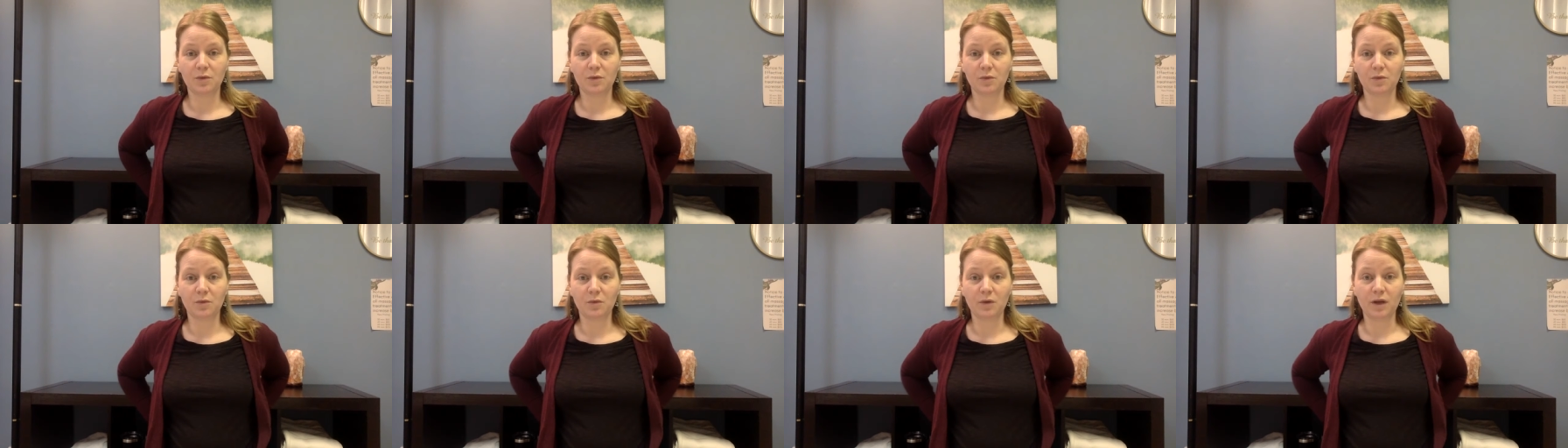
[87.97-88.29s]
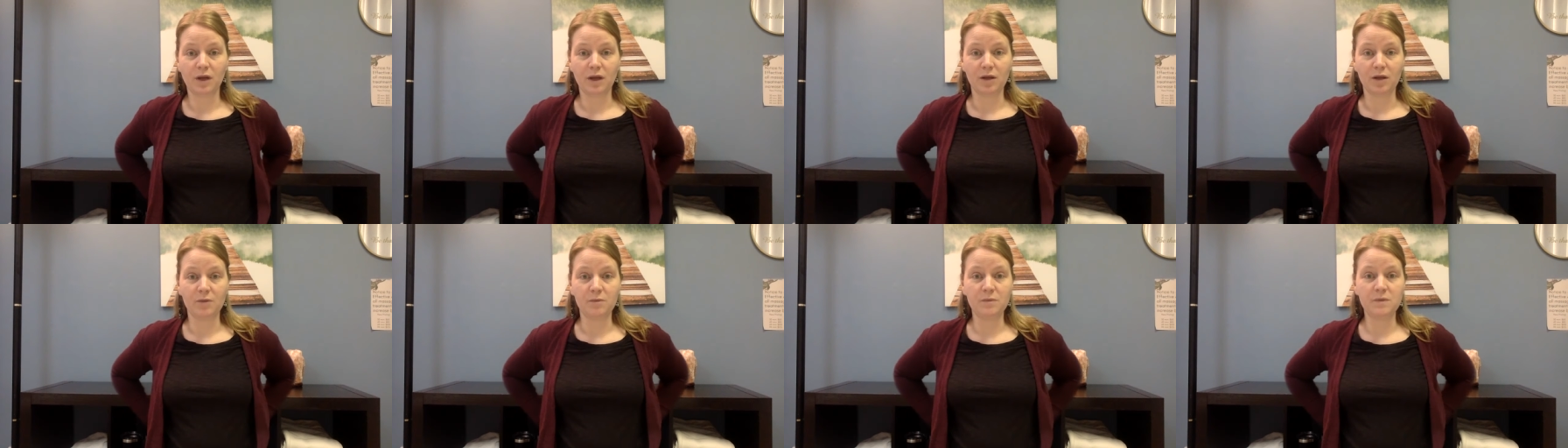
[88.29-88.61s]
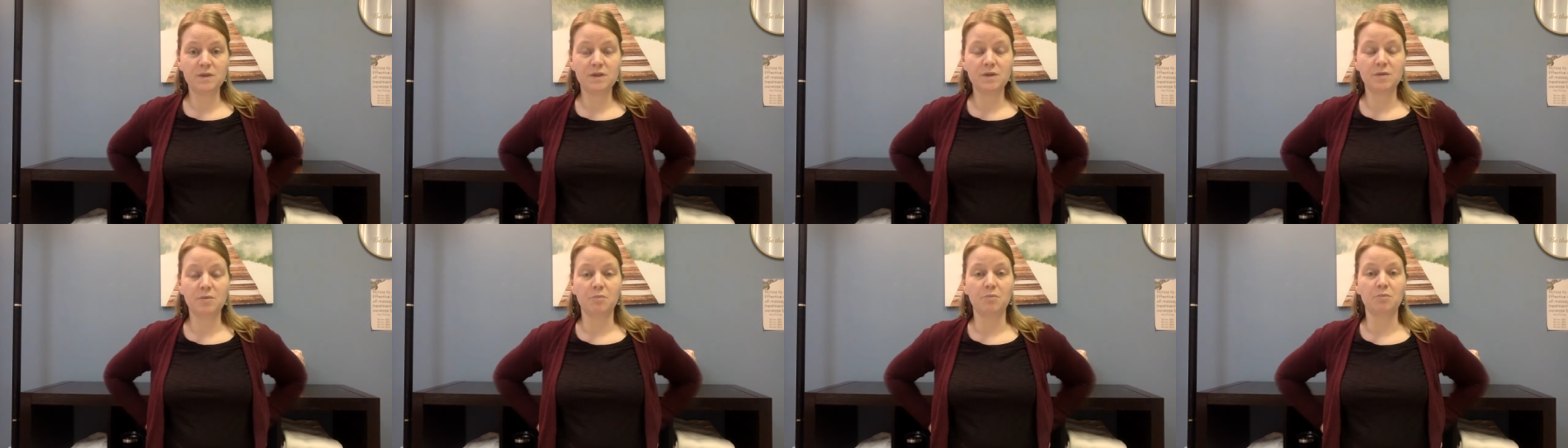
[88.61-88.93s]

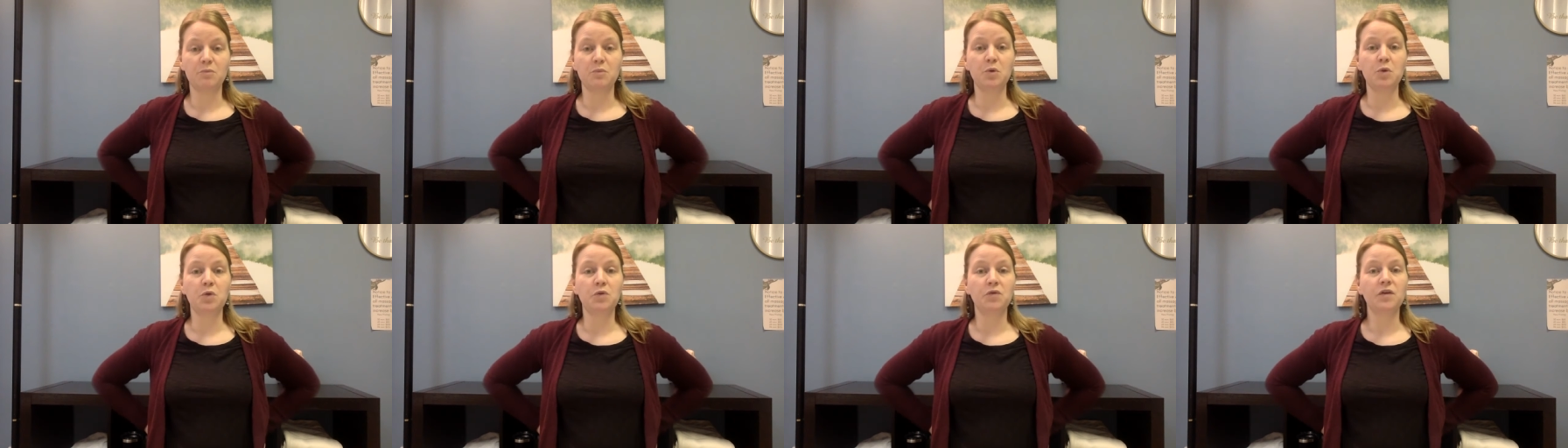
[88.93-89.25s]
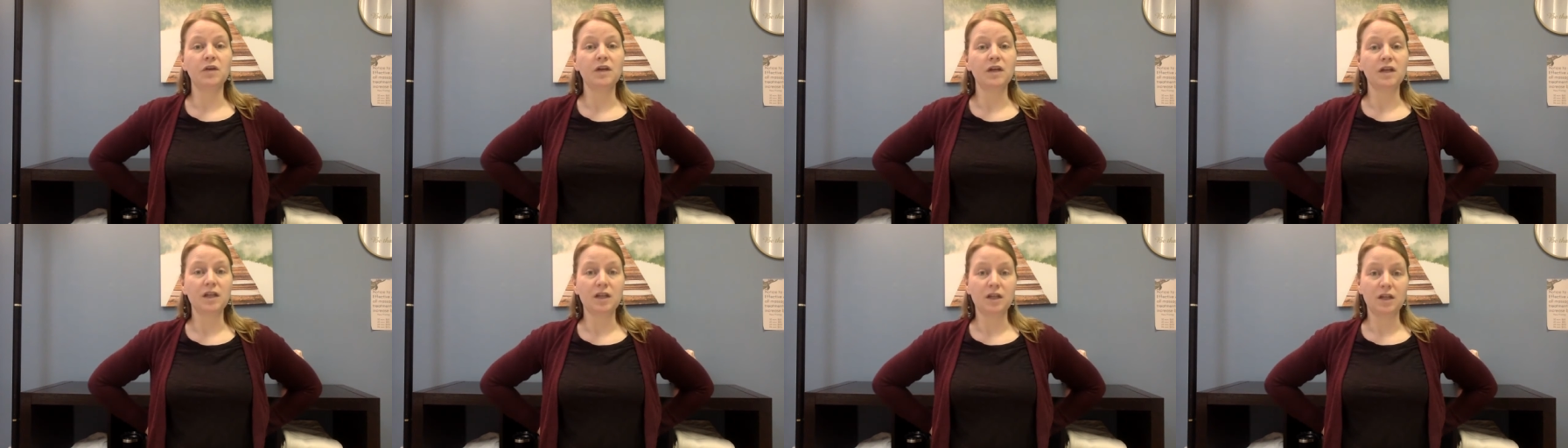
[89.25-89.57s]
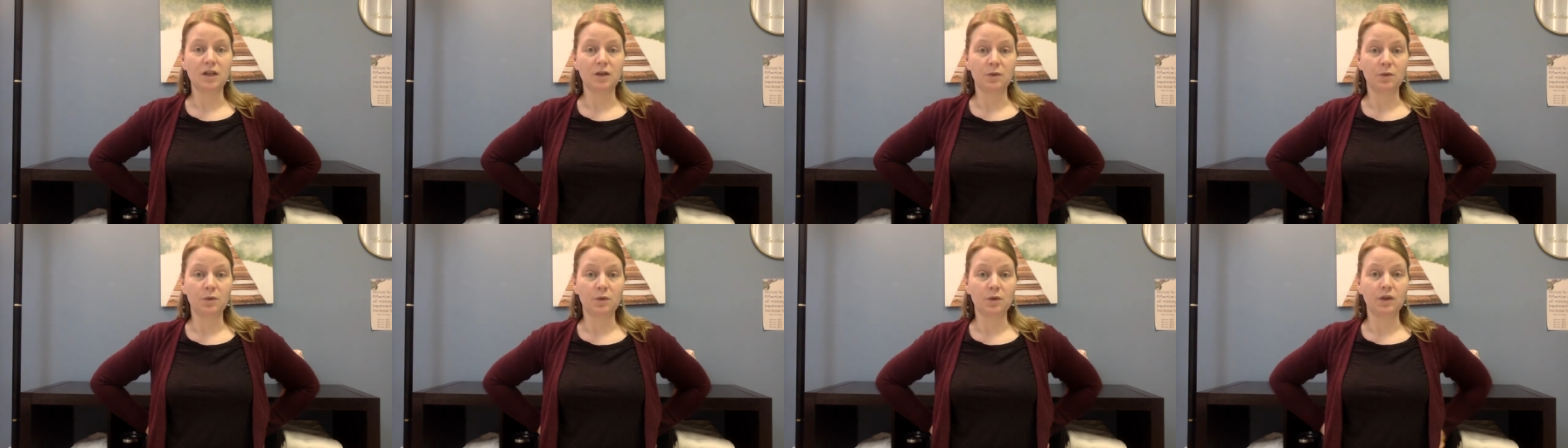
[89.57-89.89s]
ribs moving
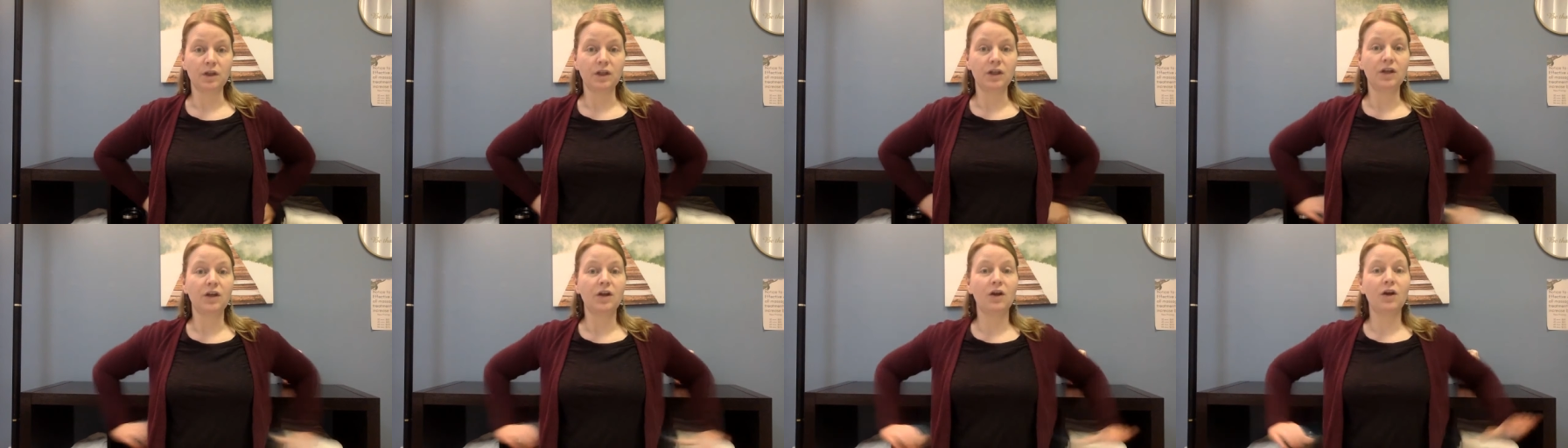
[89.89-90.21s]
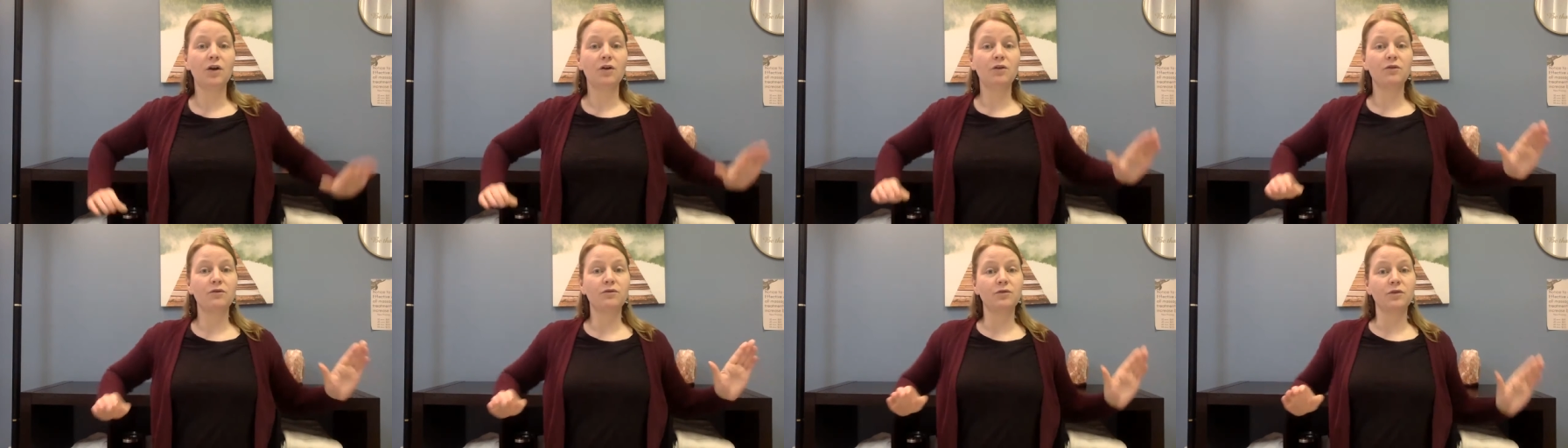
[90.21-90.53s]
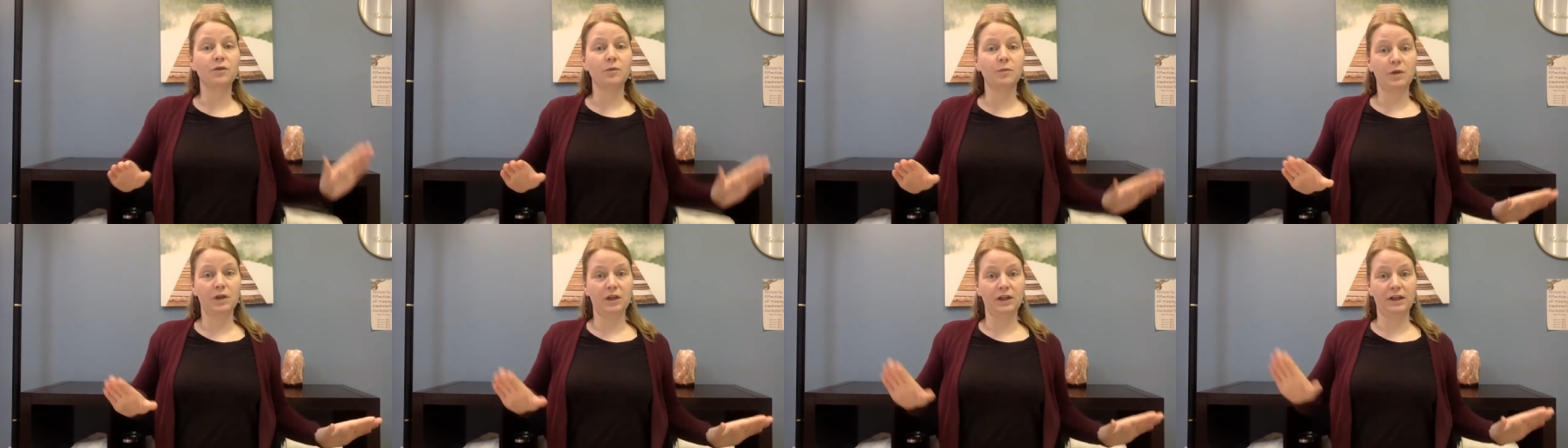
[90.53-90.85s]
equally
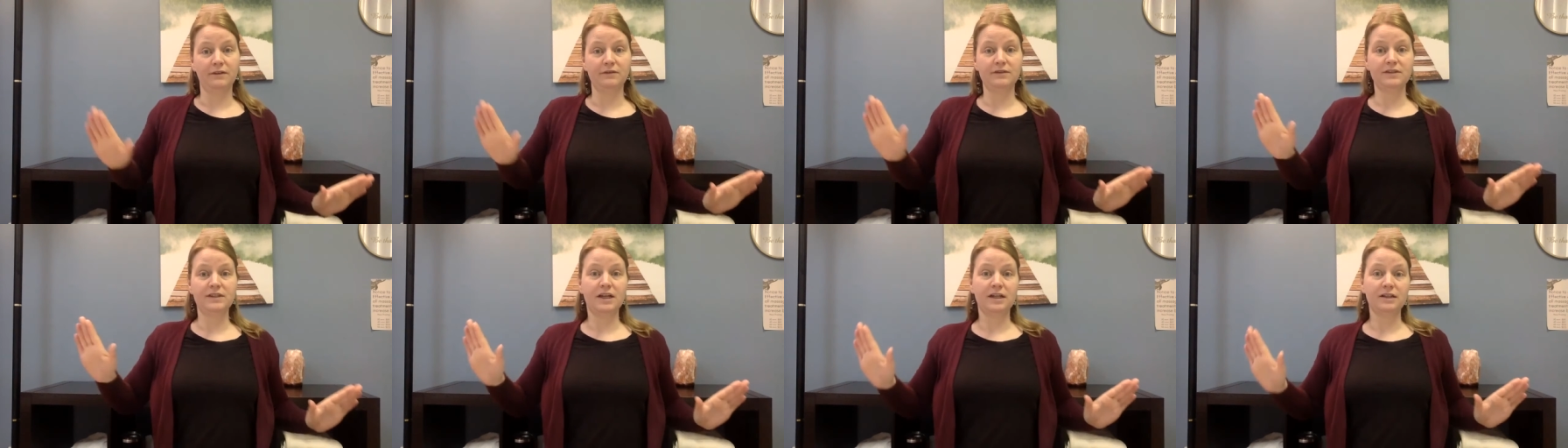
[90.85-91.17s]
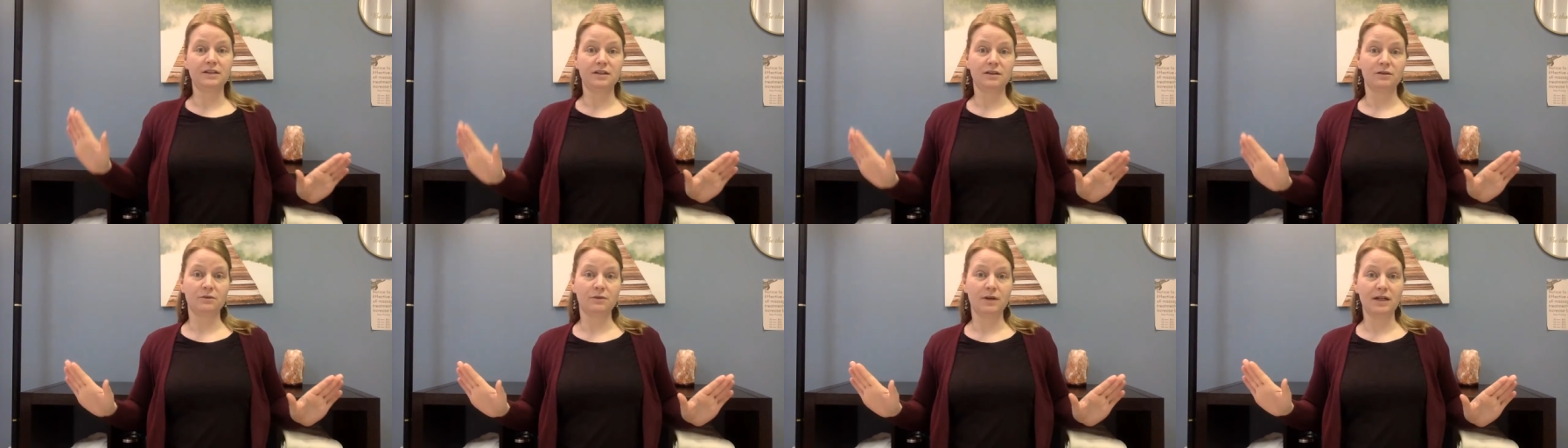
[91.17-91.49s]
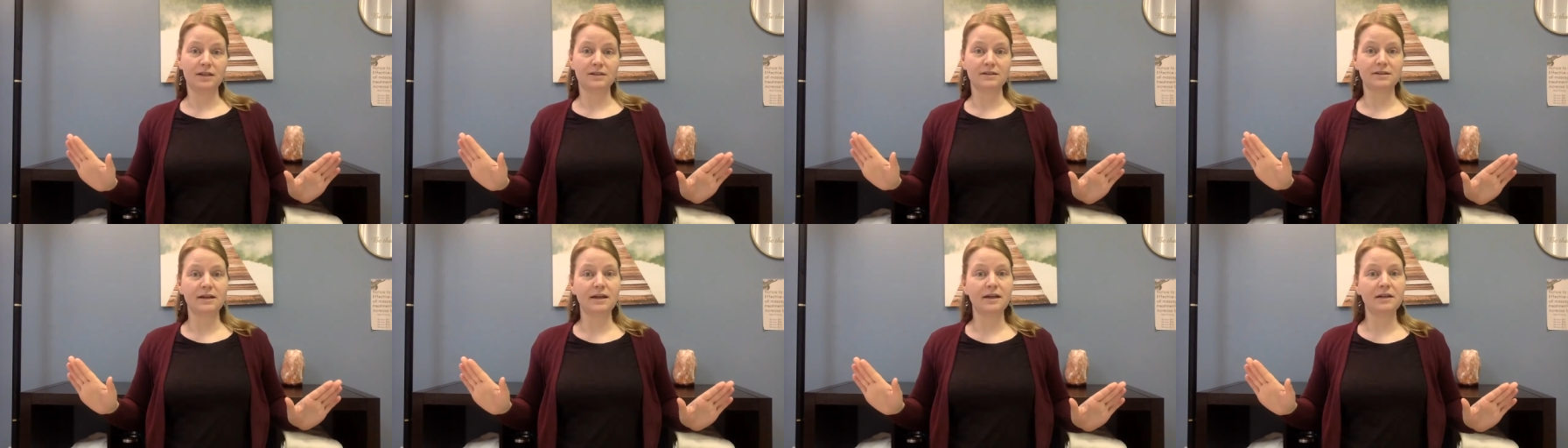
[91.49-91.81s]
from the left side to the
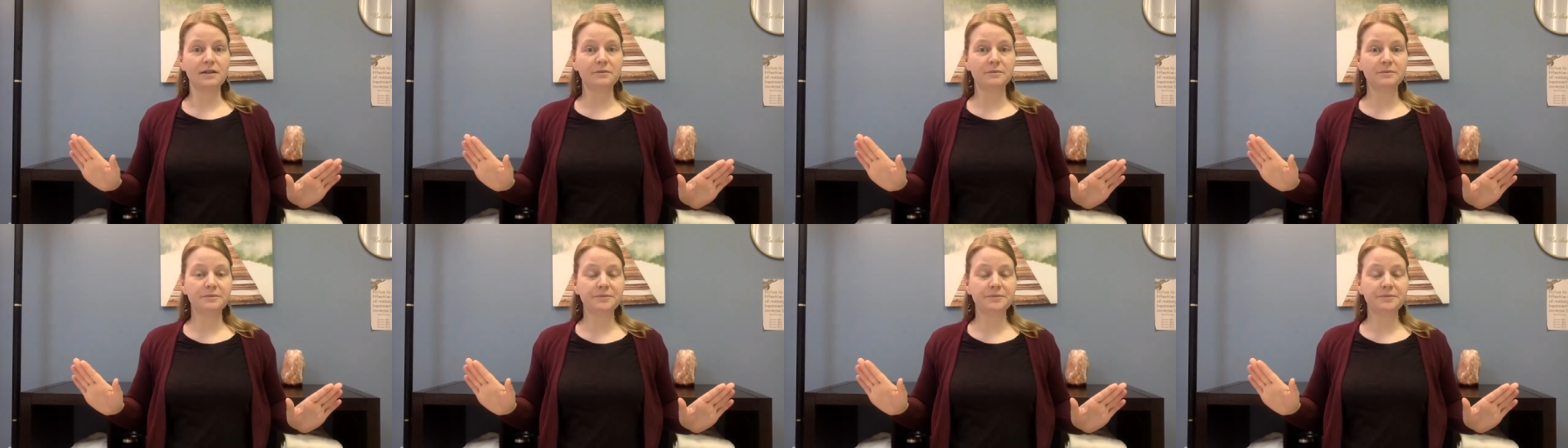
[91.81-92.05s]
right side?